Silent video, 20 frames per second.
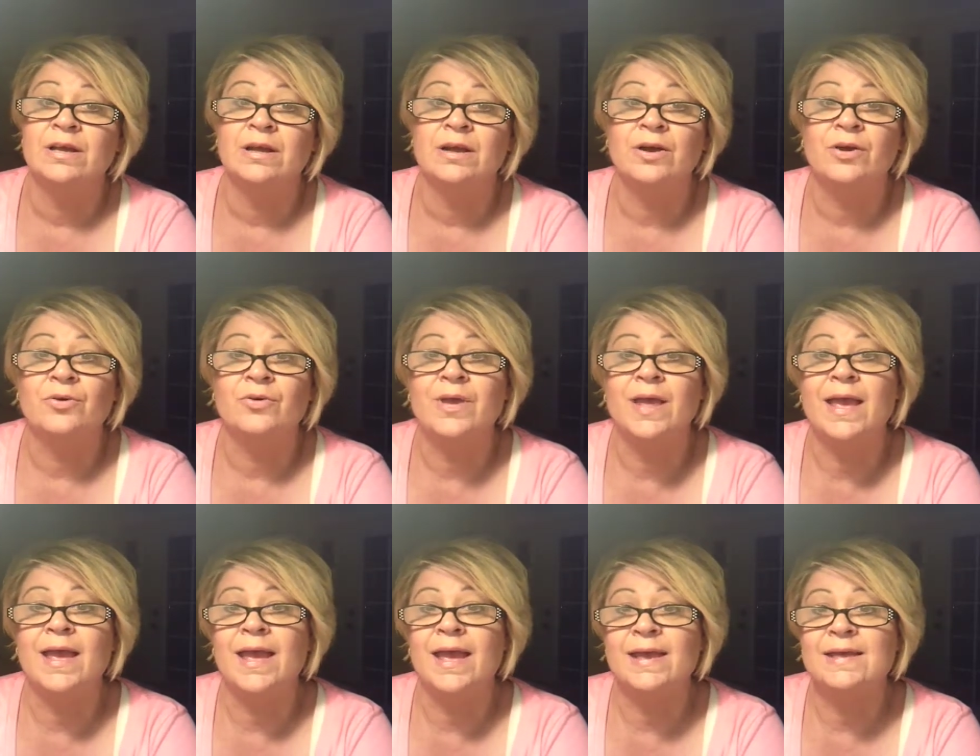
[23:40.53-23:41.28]

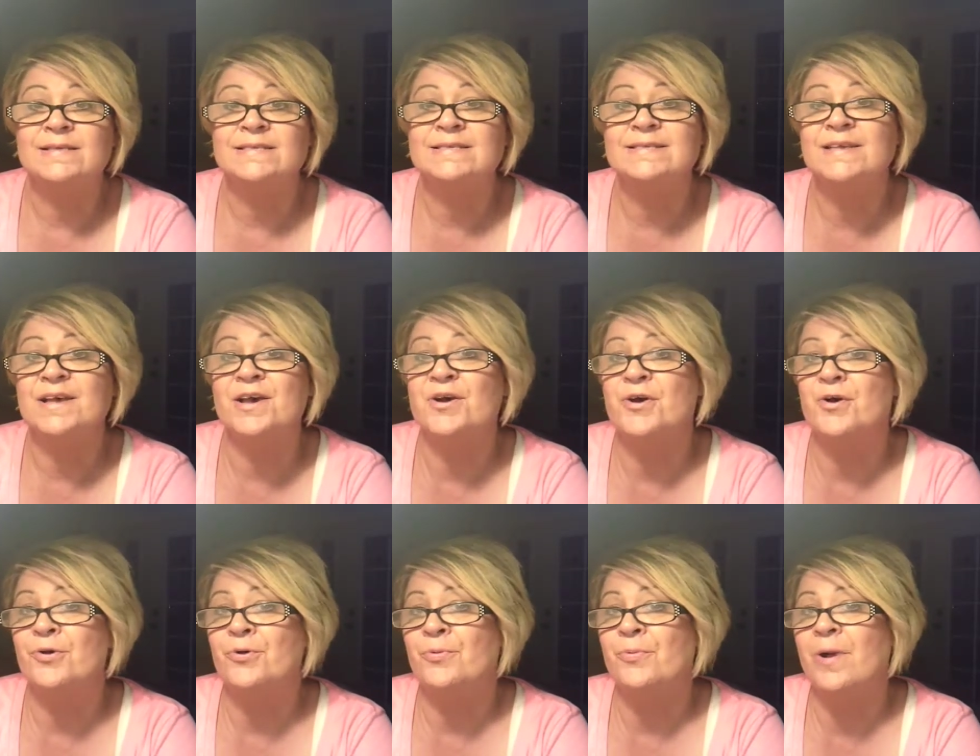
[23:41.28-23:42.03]
Okay,
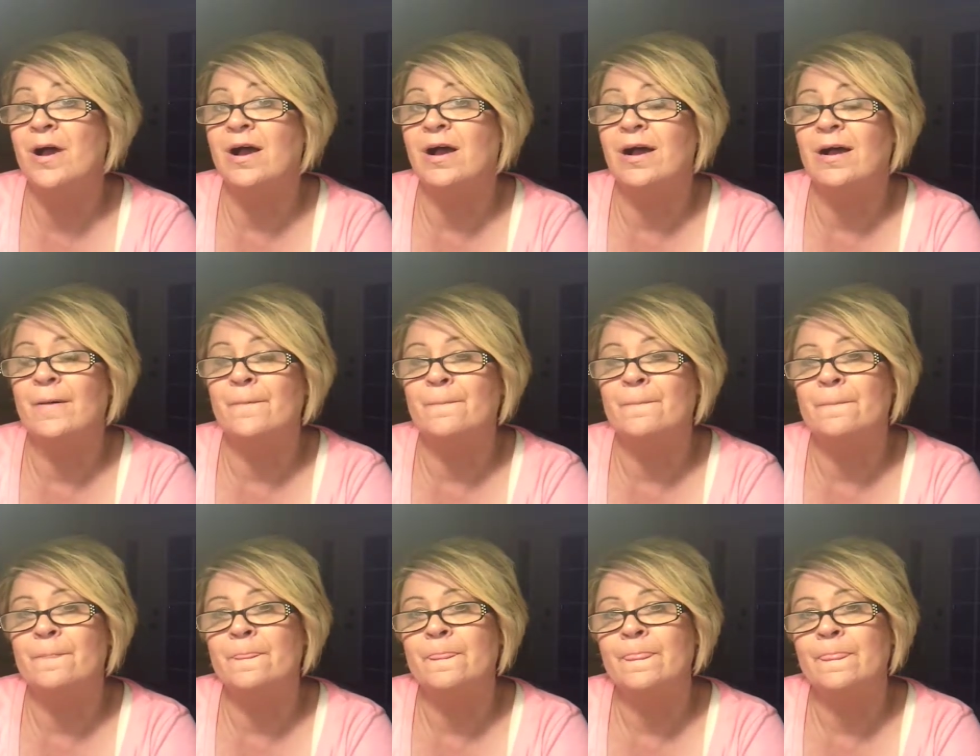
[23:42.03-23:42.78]
so
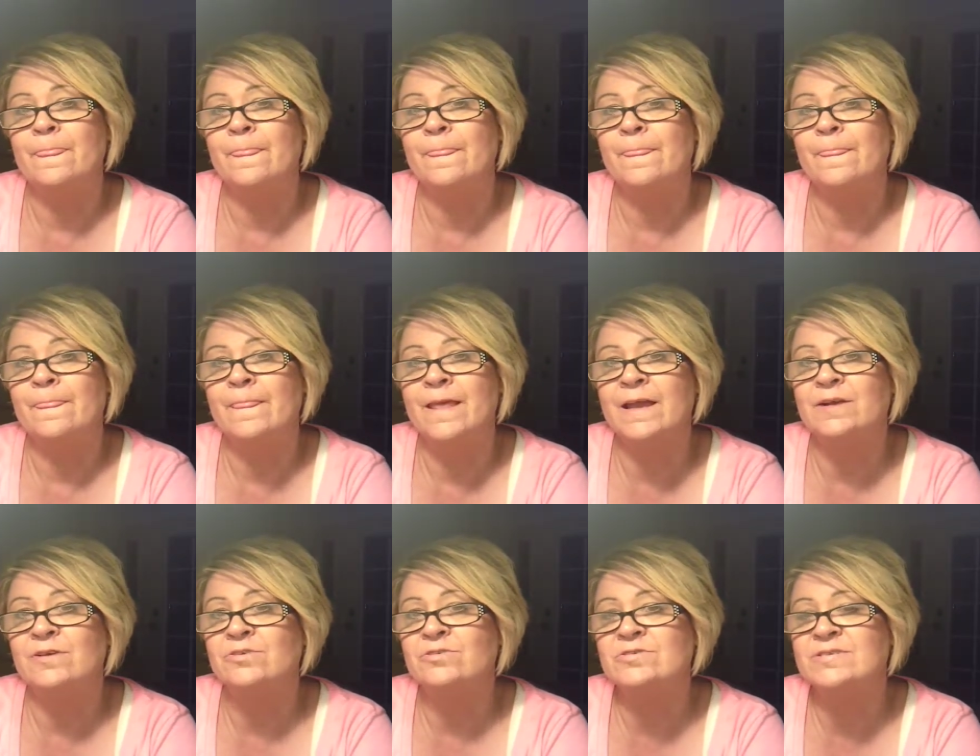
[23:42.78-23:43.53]

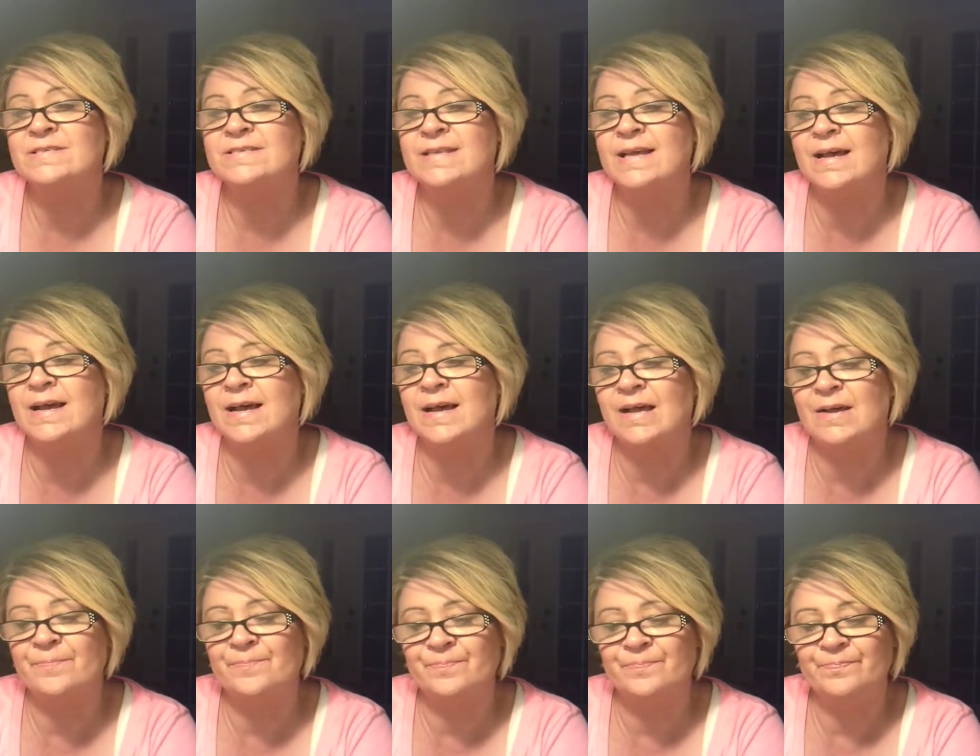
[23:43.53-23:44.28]
there's,
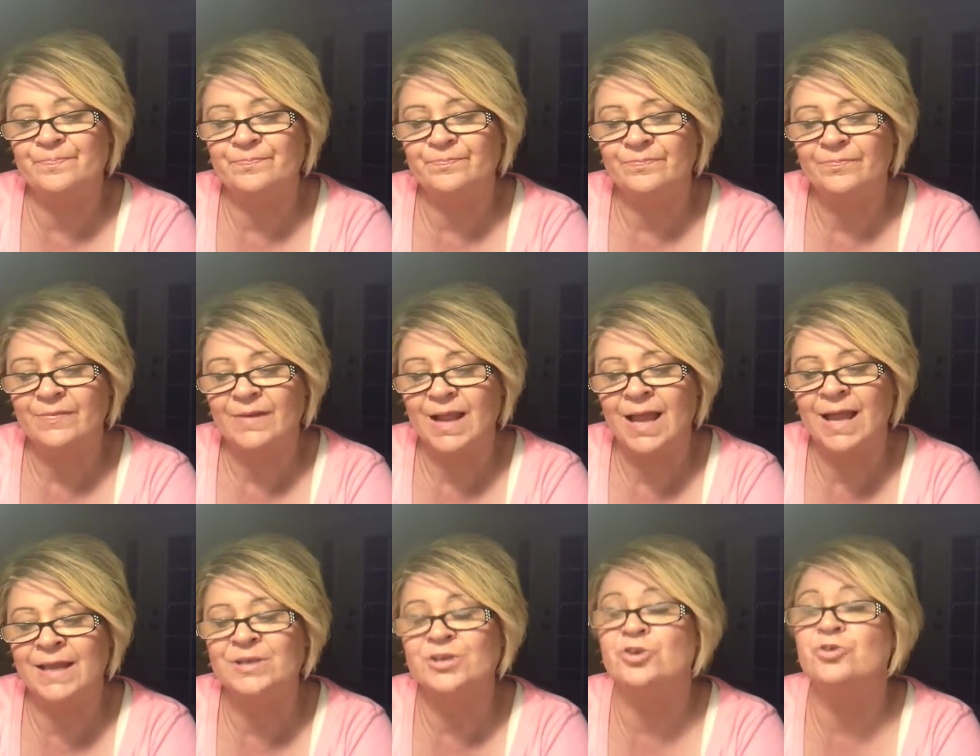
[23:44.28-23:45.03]

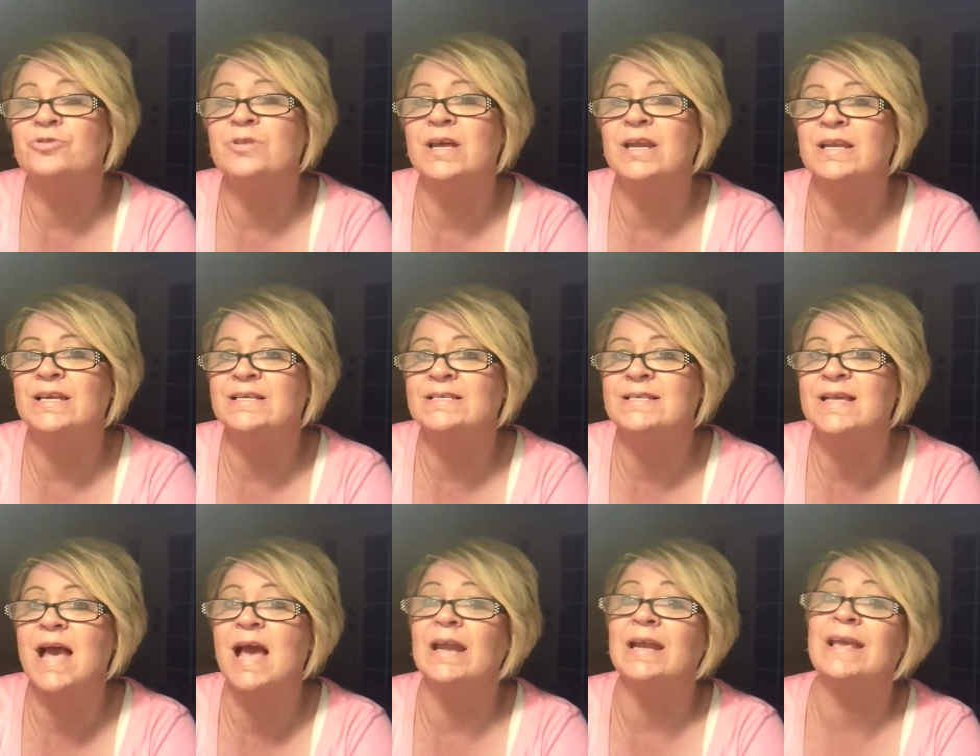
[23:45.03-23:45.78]
I know that he's
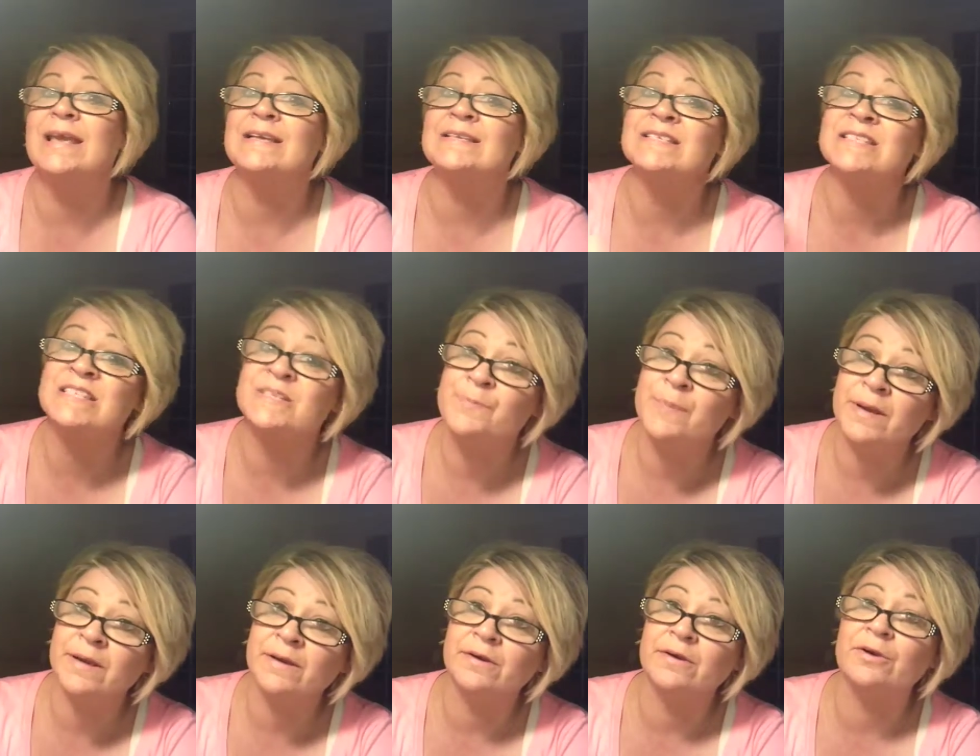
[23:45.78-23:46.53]
got a
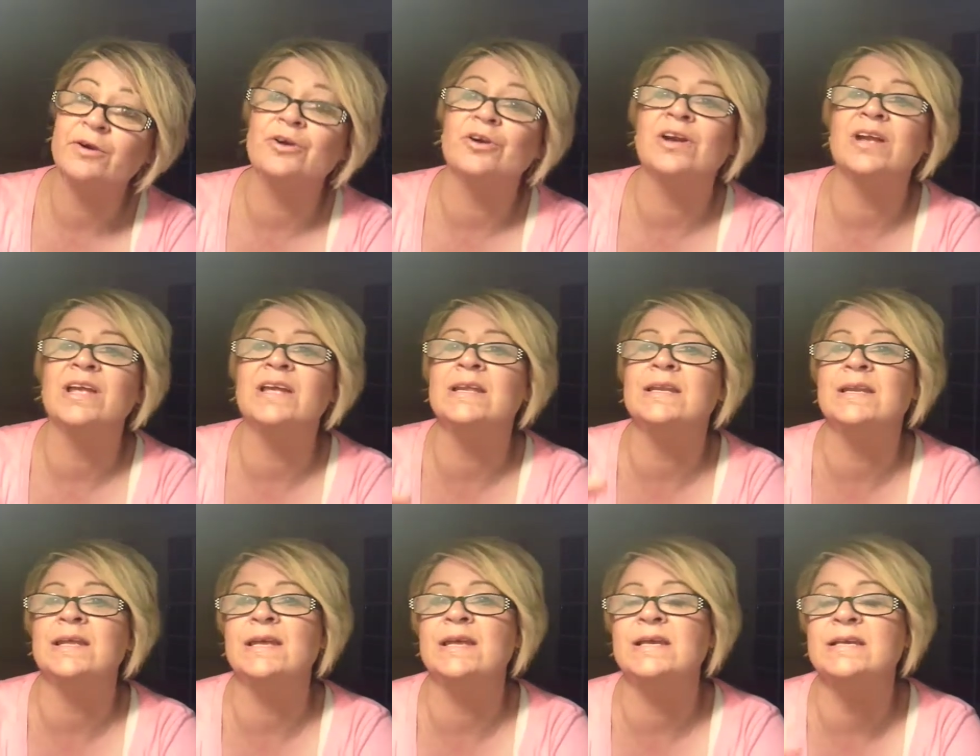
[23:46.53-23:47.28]
spear
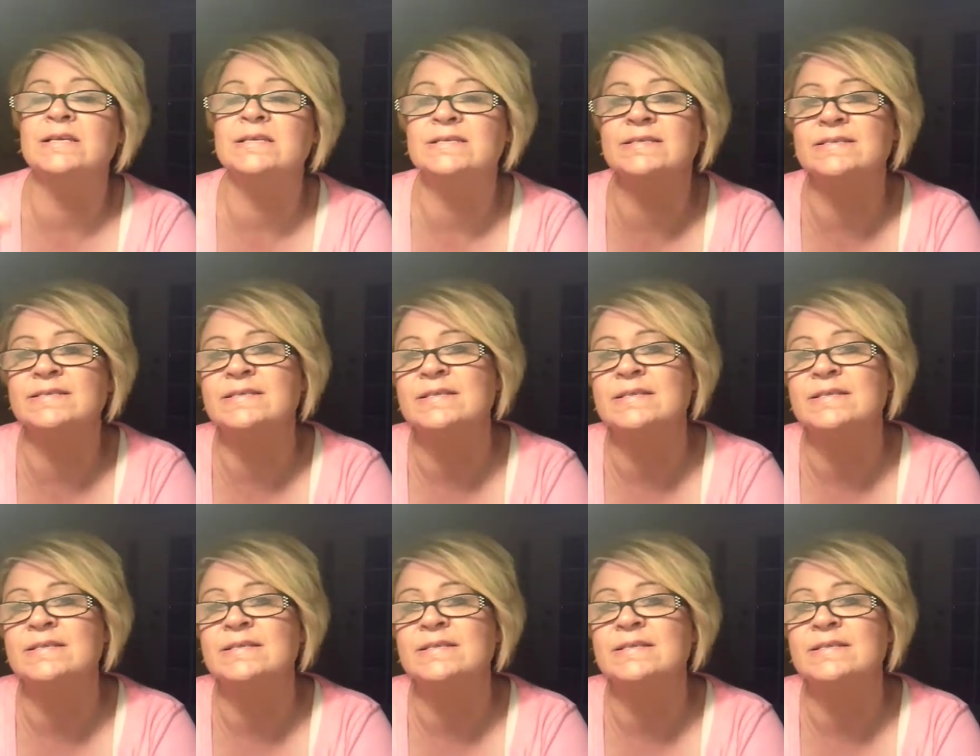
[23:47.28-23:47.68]
in his,